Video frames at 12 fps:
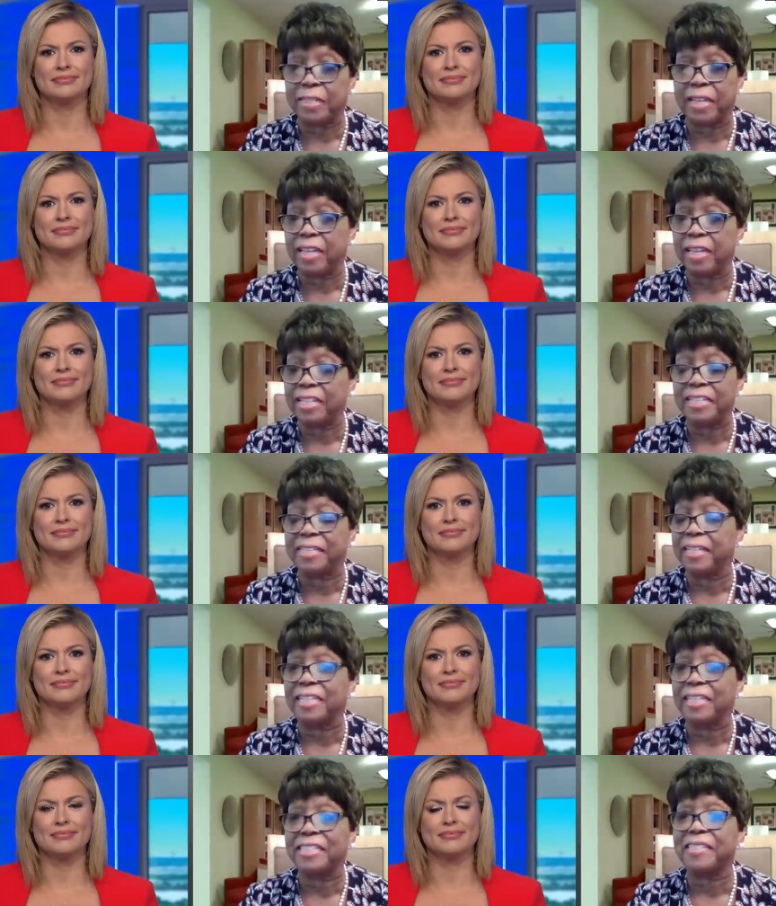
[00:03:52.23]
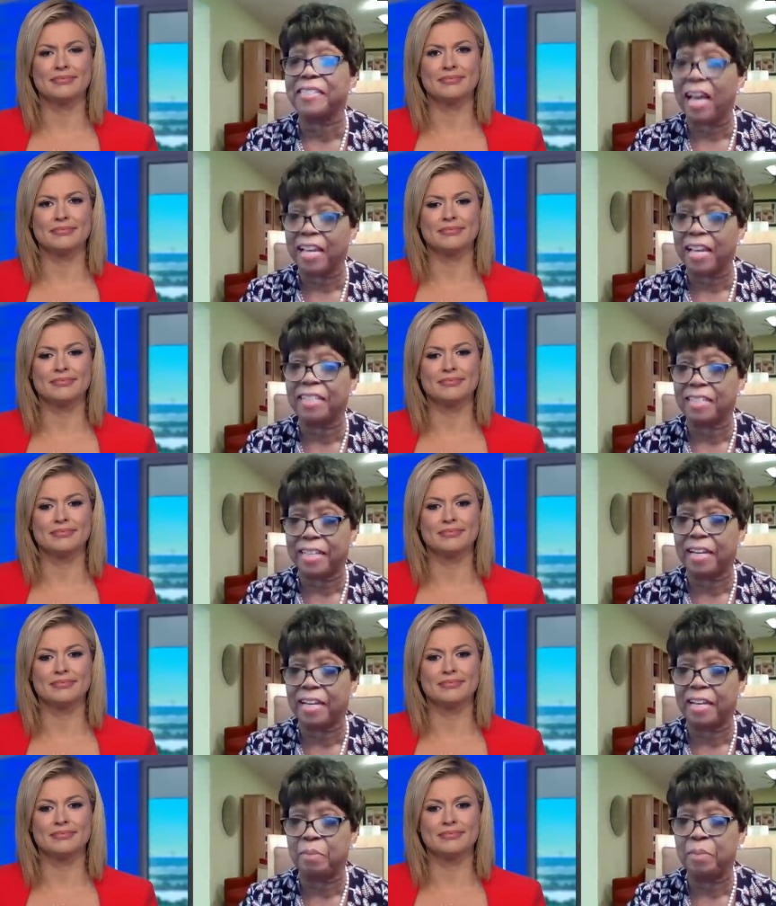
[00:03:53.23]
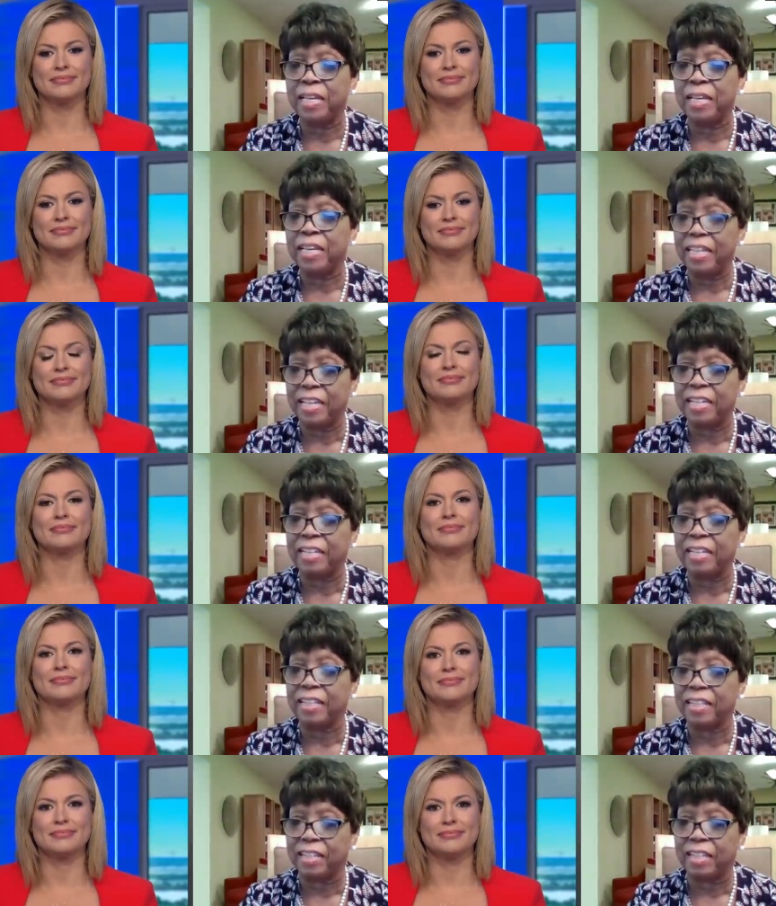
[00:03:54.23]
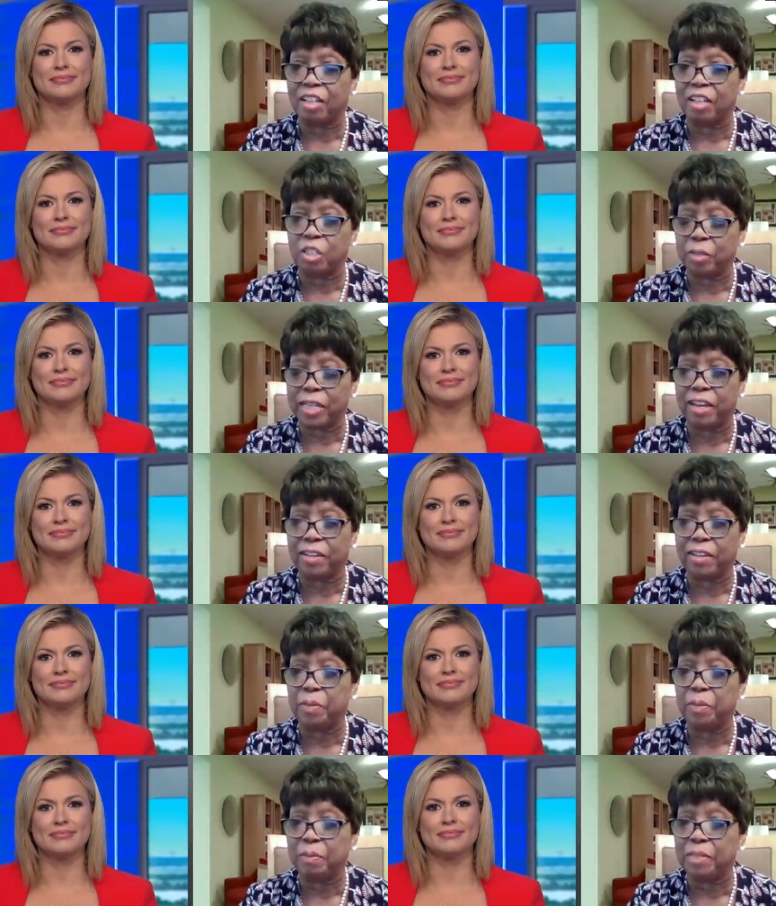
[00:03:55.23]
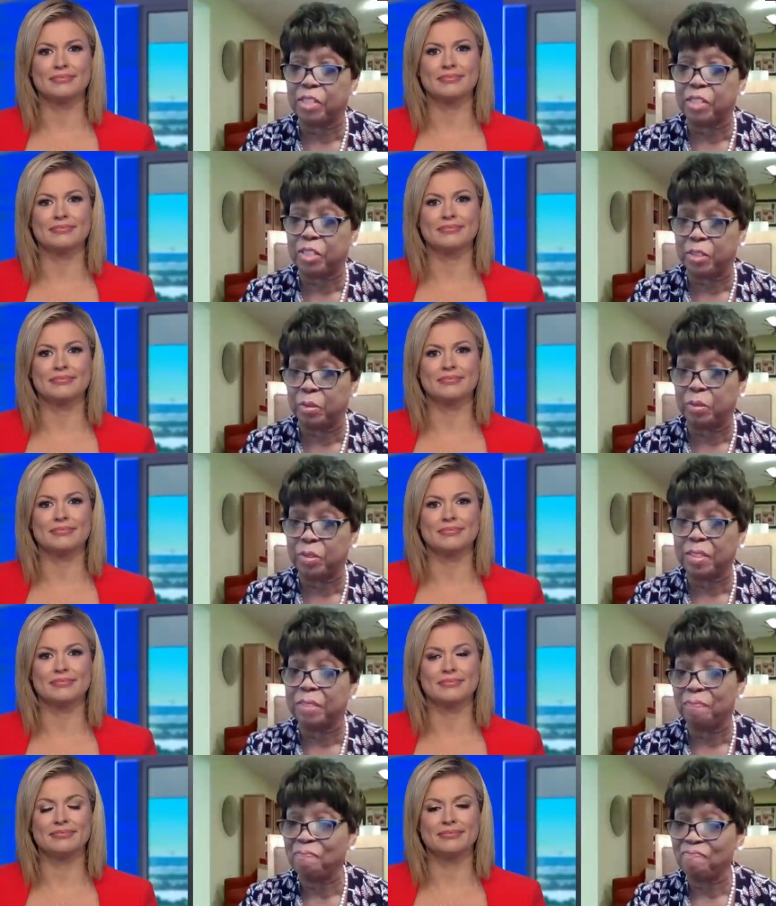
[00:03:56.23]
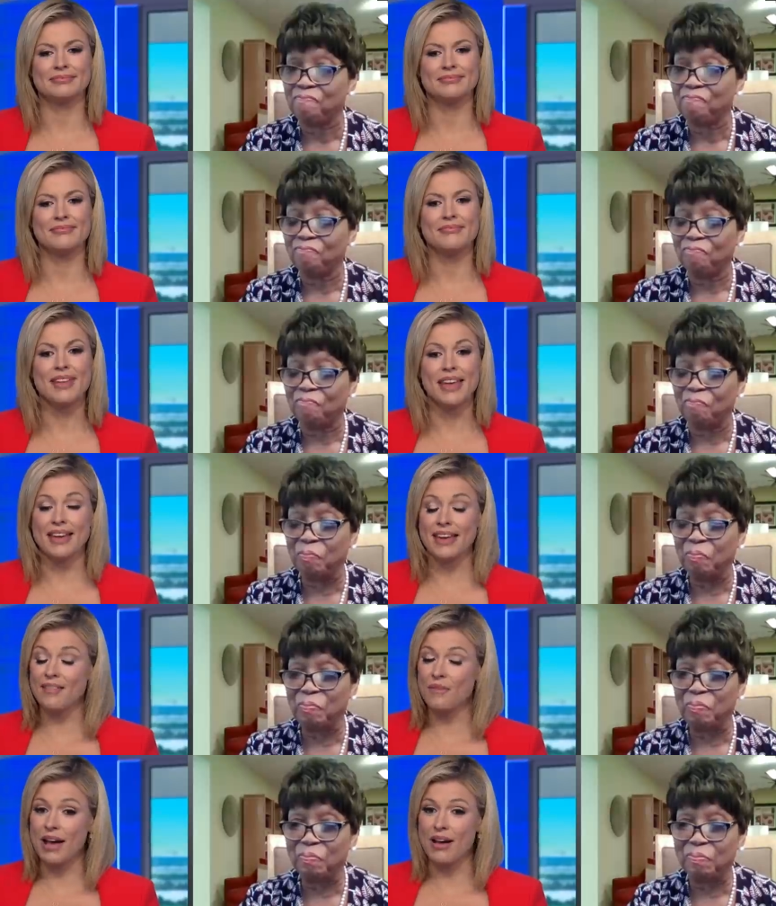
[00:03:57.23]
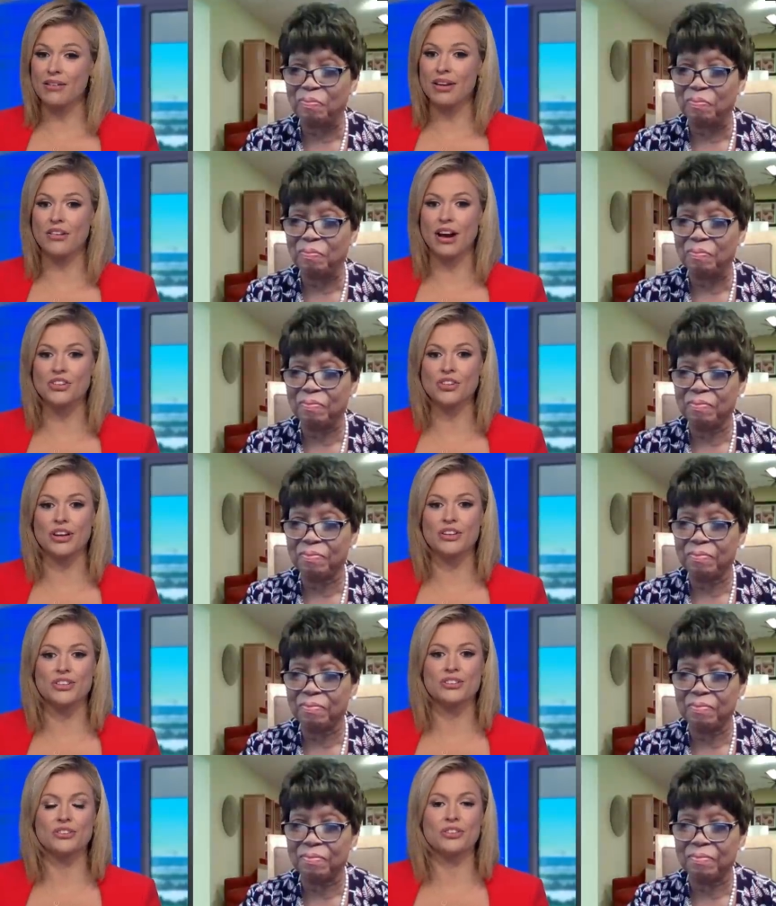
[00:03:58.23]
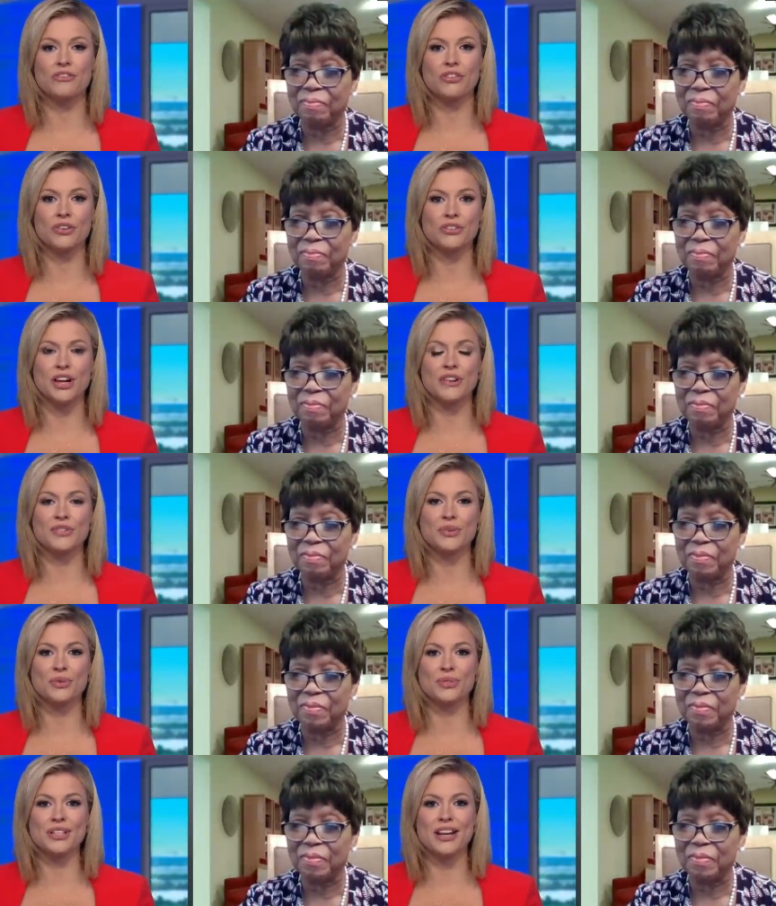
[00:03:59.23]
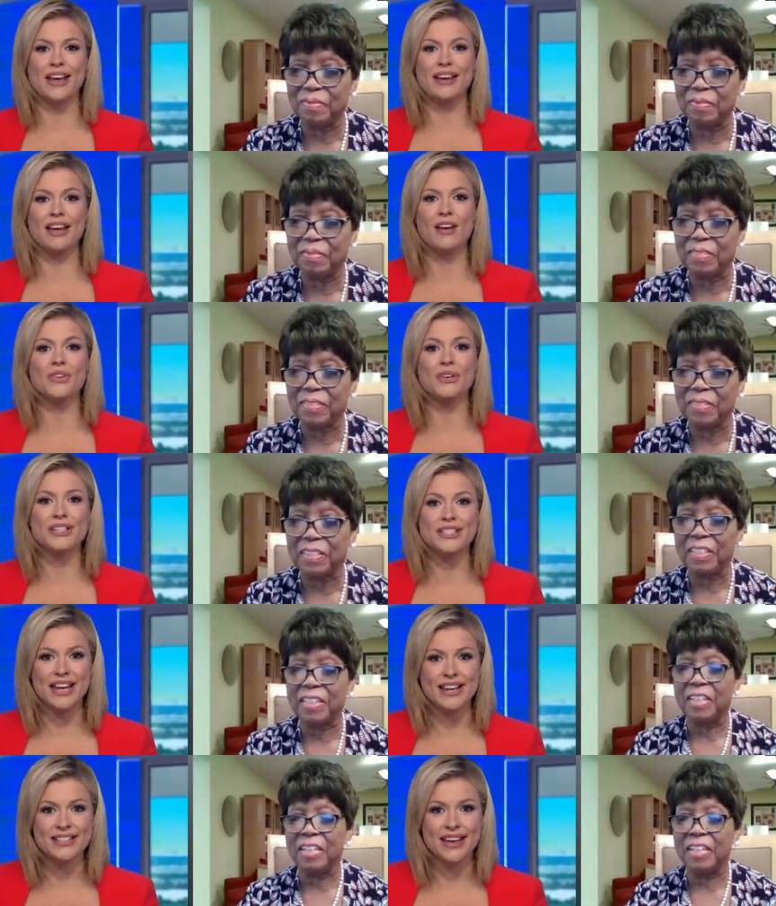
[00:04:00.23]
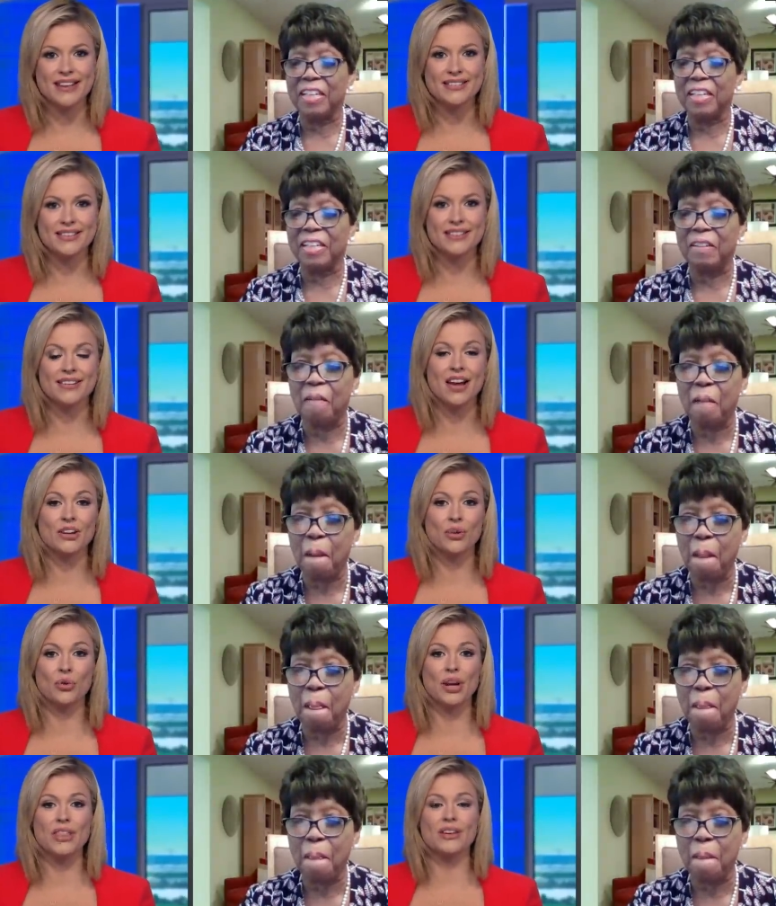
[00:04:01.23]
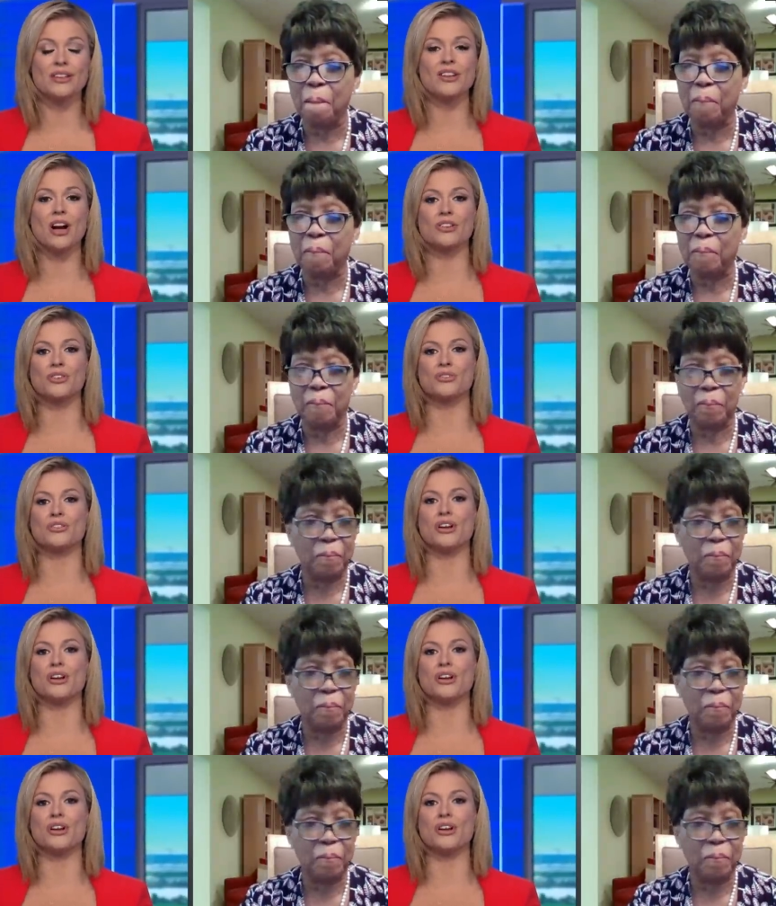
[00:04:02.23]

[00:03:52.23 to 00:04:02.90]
Speaker 1: day it's an exciting time in the alachua county public schools
Speaker 2: well, congratulations on your first day of school today. Governor DeSantis does not agree that a doctor's